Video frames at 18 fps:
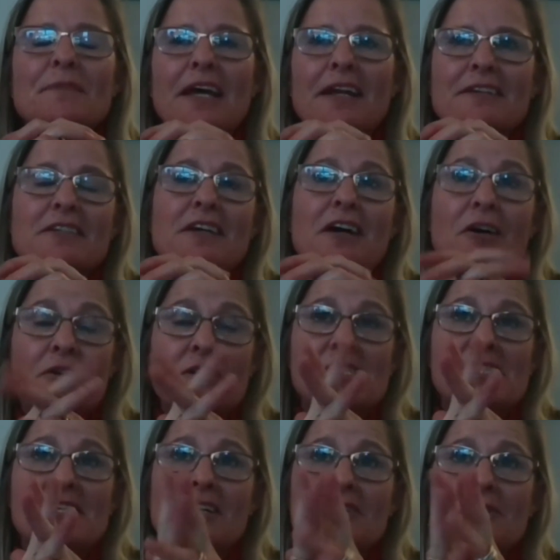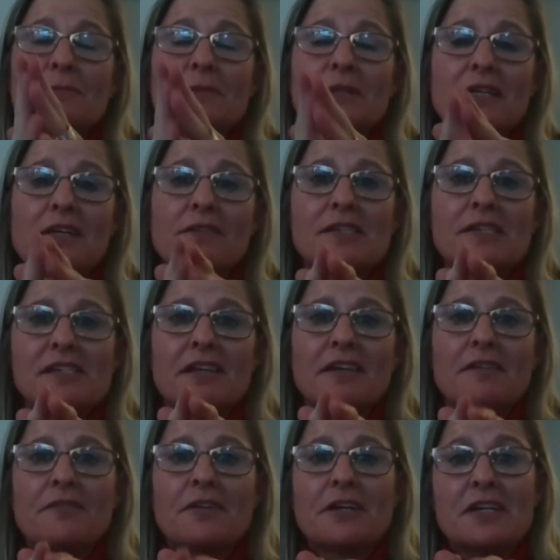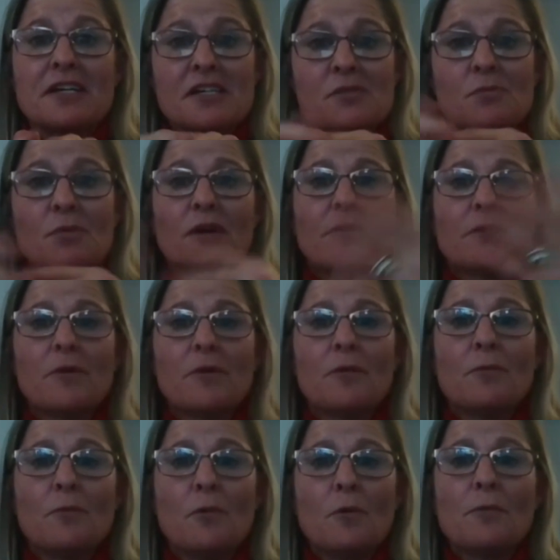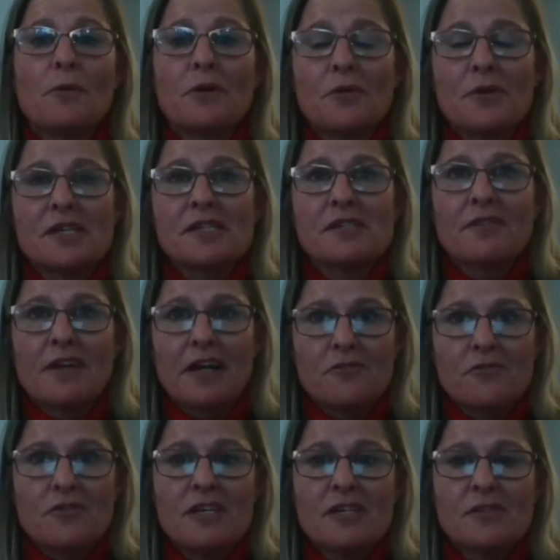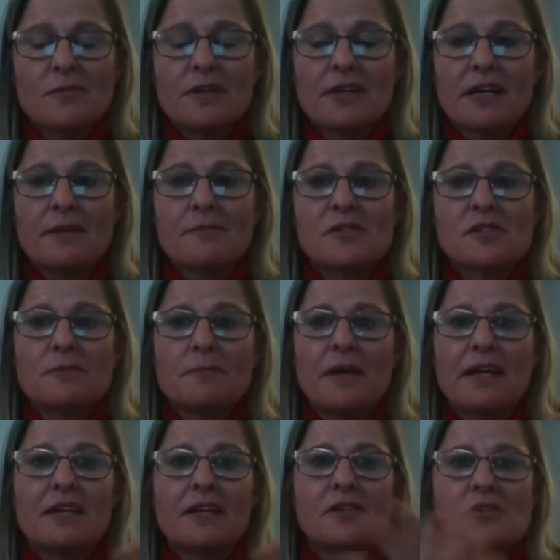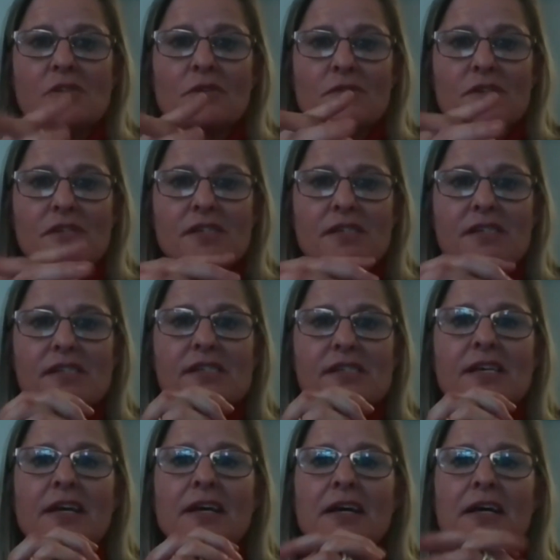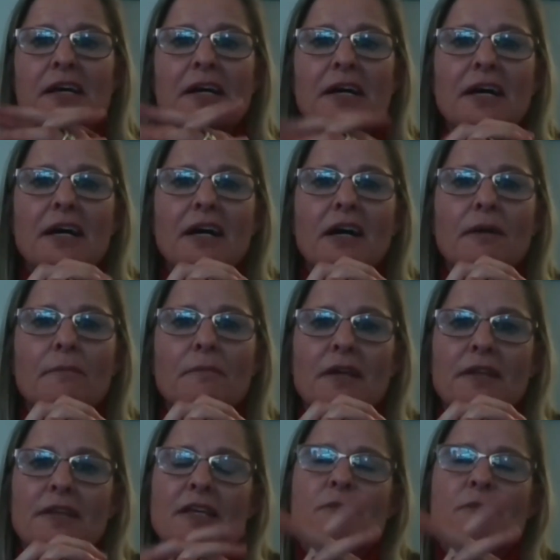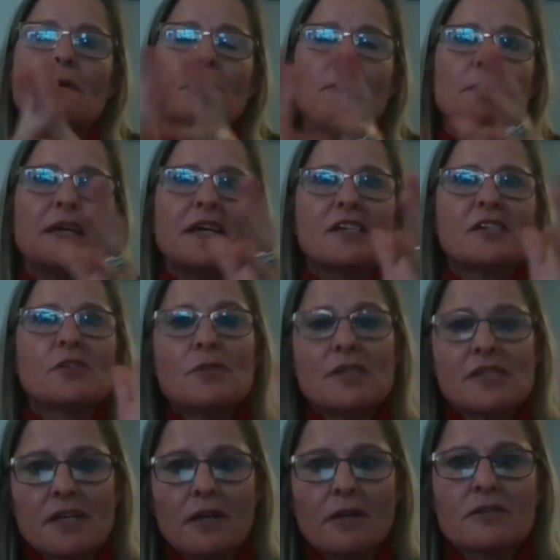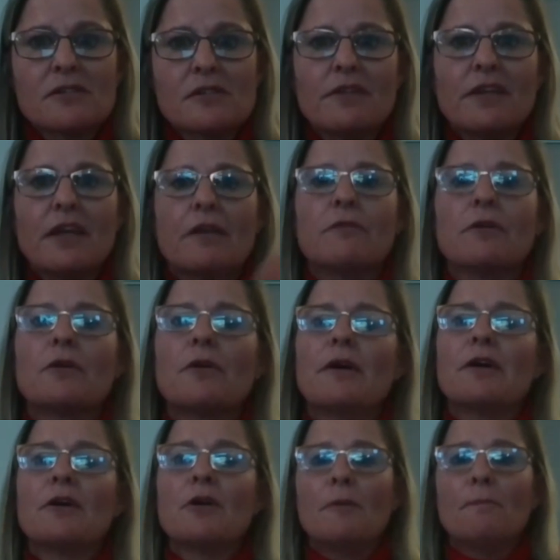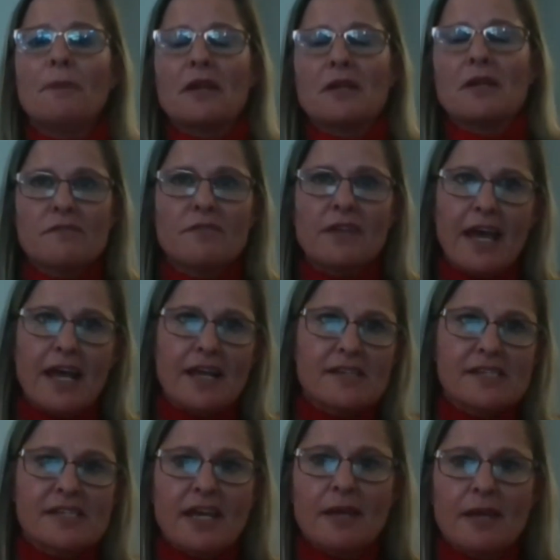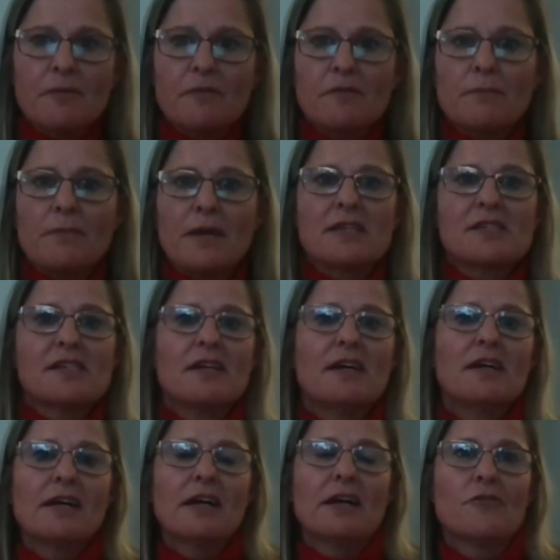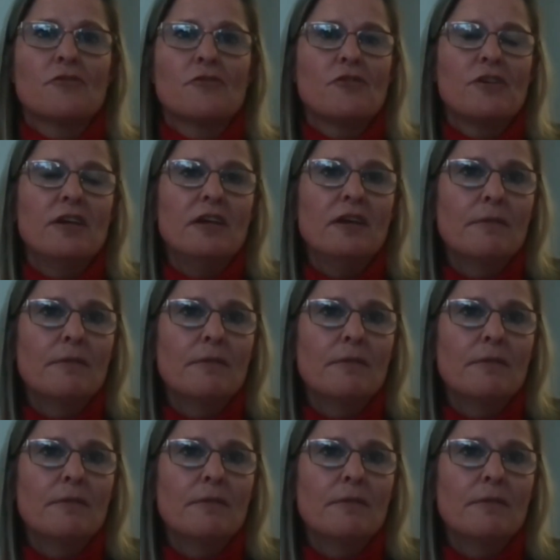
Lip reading: And honestly, I do believe that South Africa is one of the more progressive countries when it comes to banking services. And that's probably as a result of the ever-growing competitive landscape of the banks in our country.